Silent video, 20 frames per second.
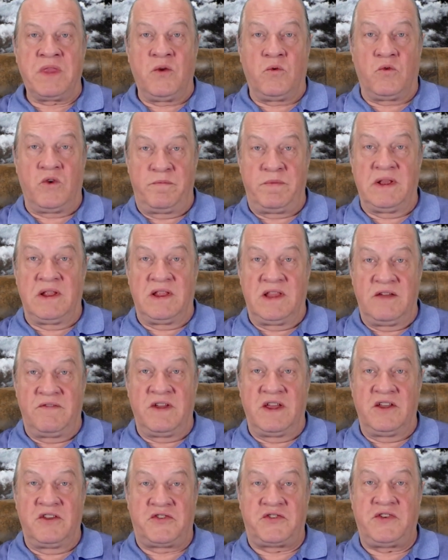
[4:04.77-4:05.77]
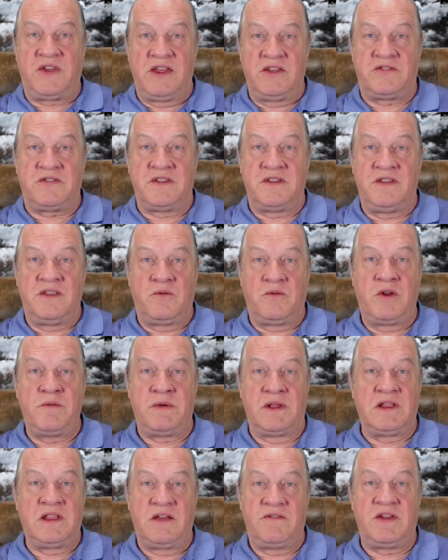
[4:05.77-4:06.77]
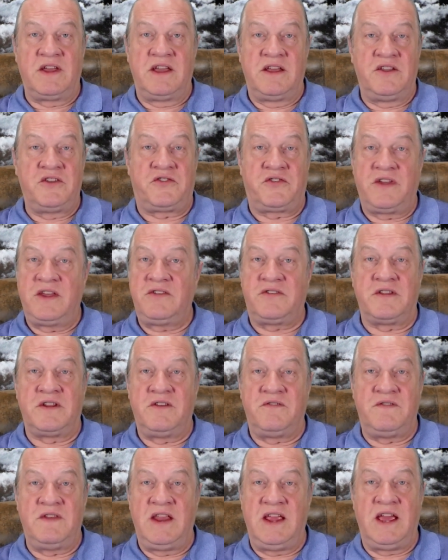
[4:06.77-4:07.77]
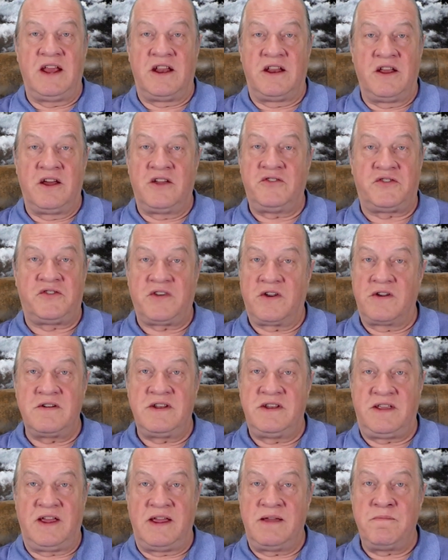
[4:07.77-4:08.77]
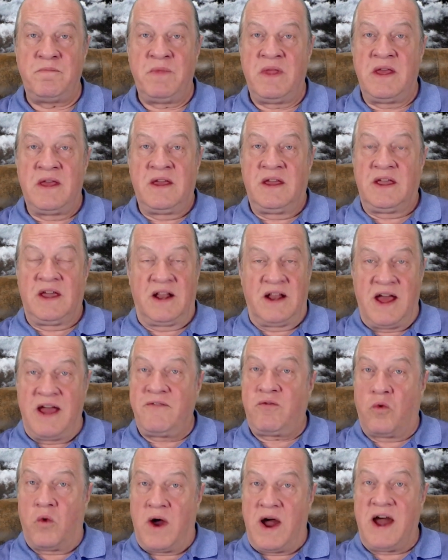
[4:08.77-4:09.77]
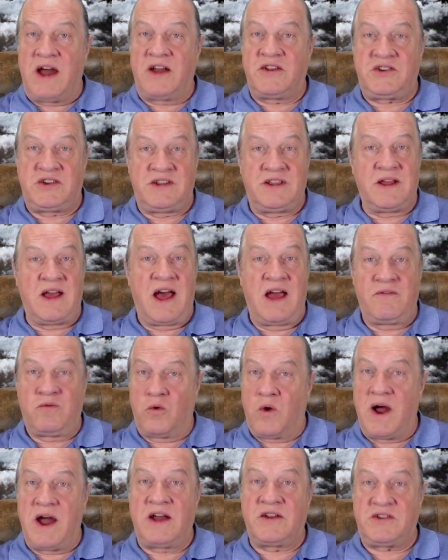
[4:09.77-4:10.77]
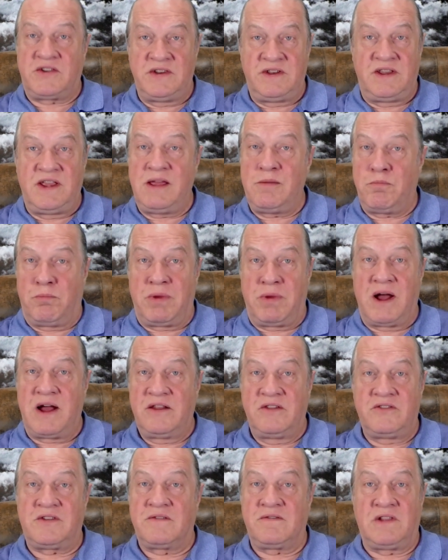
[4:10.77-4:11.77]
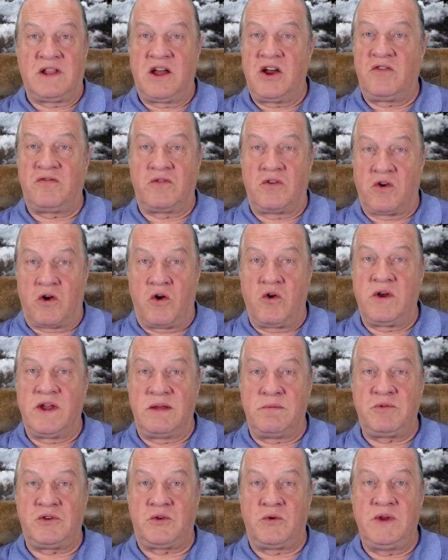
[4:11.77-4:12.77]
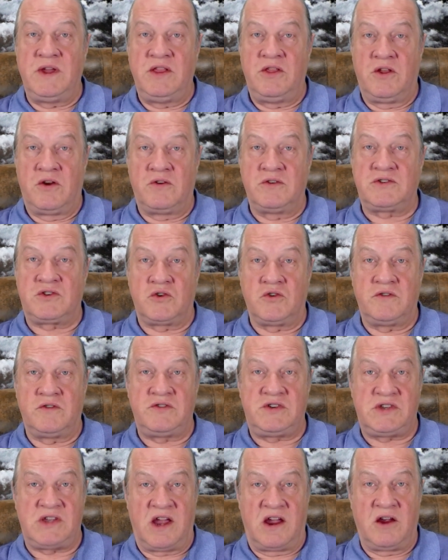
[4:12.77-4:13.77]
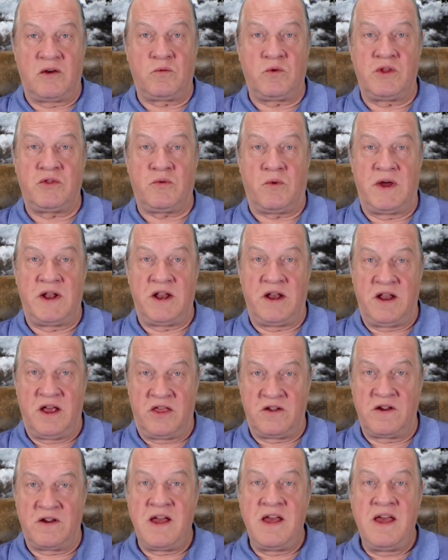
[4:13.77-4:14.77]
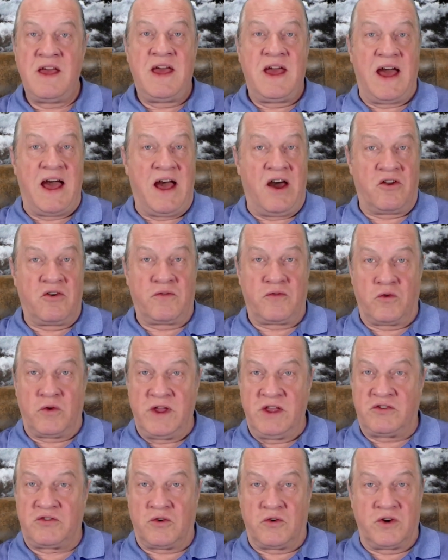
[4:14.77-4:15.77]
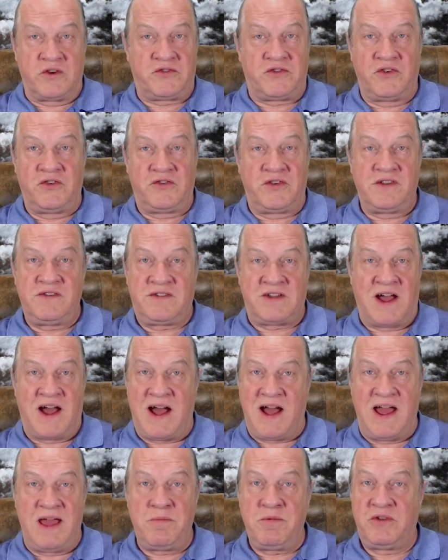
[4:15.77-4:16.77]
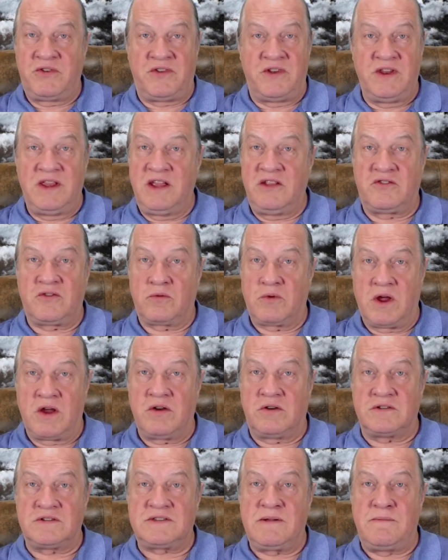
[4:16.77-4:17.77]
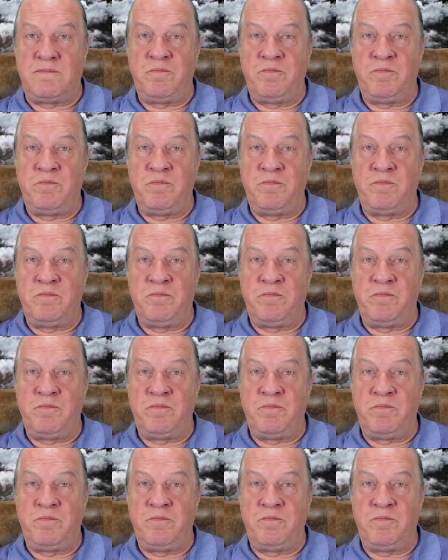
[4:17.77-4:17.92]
We've been living a season we've been living in a season of need and uncertainty. And I've watched I've watched deep bonds of love growing between those who have shared with one another out of resources and time as needs arose.